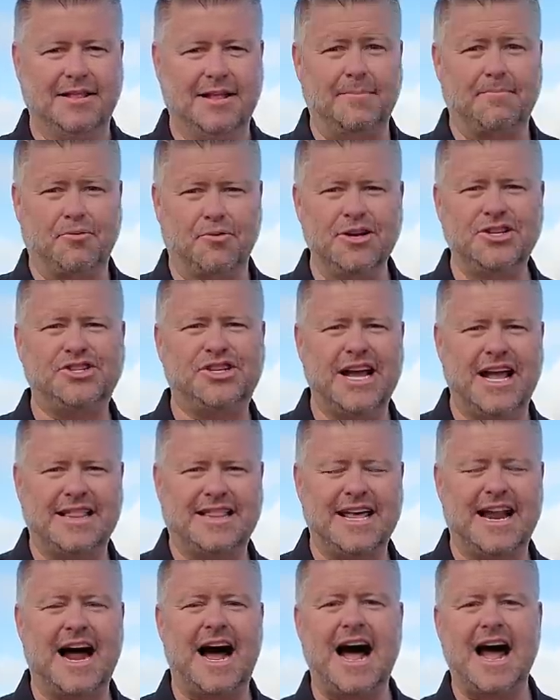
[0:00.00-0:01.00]

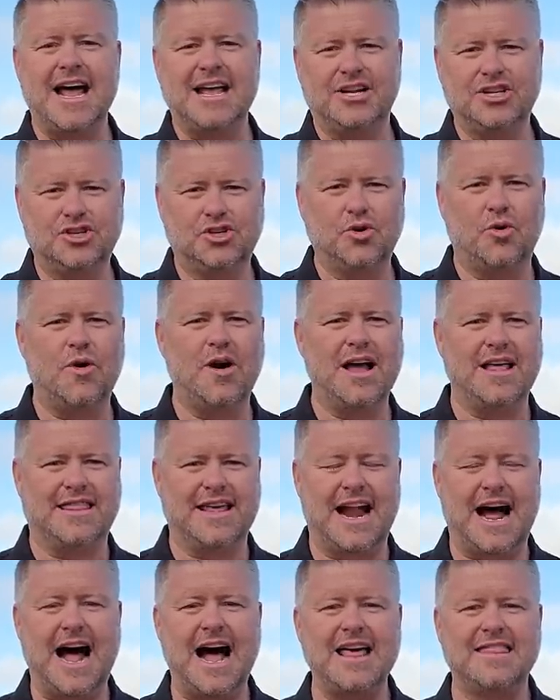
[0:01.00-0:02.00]
appreciate, that I enjoy,
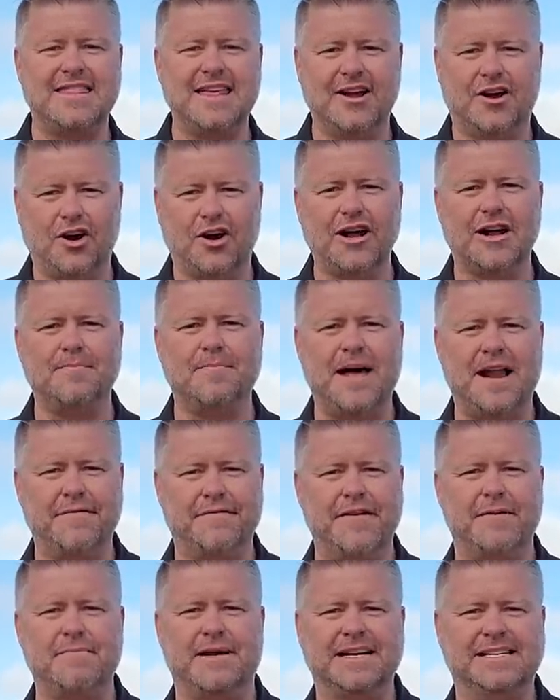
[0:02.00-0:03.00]
that I think are going to
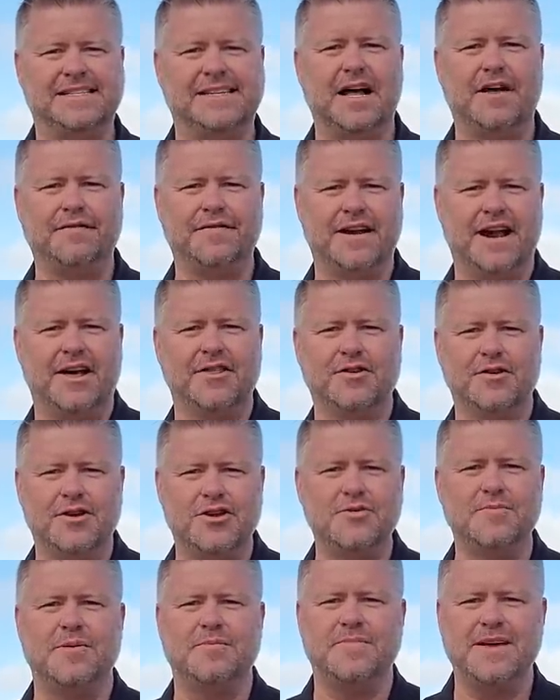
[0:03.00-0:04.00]
benefit myself and other
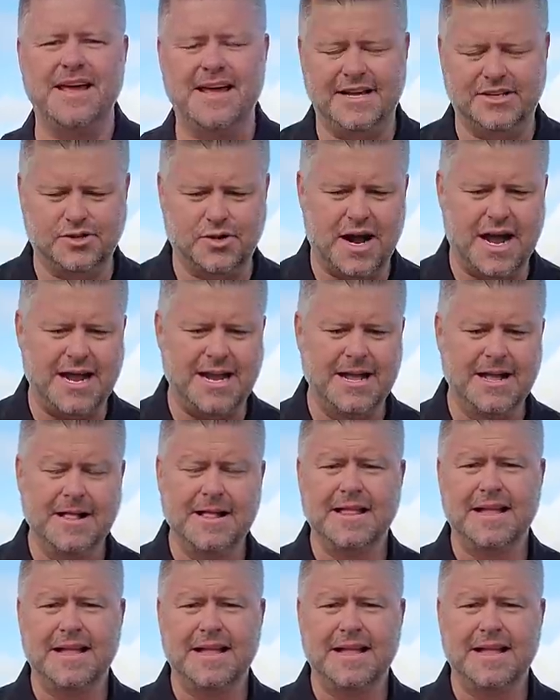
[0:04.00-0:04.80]
human beings, right?